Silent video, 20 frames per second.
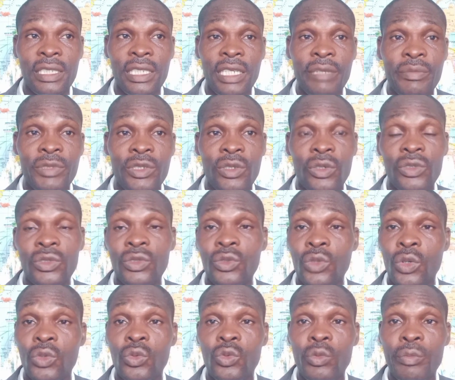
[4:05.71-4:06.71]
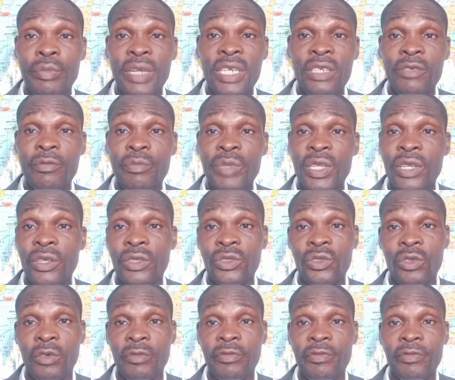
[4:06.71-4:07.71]
let me just talk to many
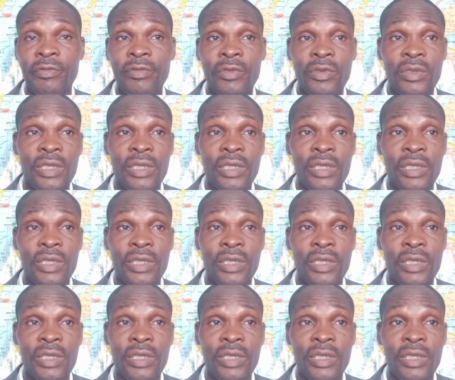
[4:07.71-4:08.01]
millions of